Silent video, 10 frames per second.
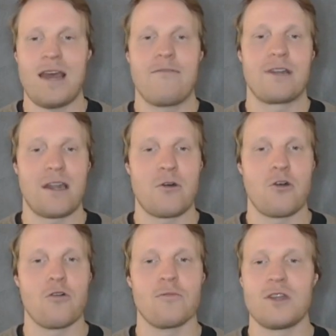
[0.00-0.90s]
Everton at
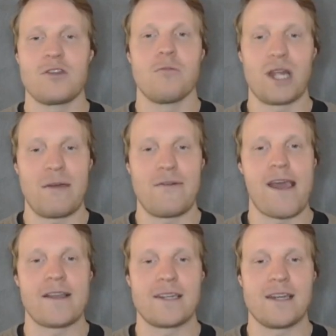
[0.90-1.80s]
home, the double game week
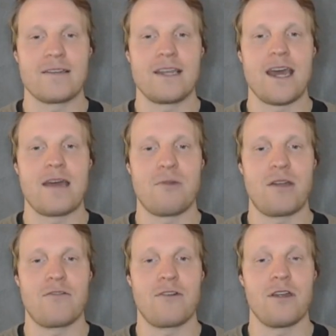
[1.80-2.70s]
against Chelsea and
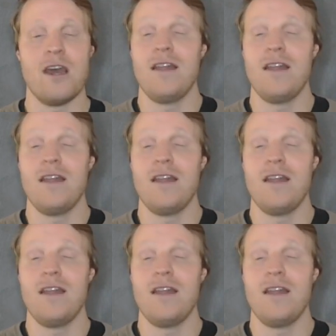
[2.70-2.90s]
Brentford.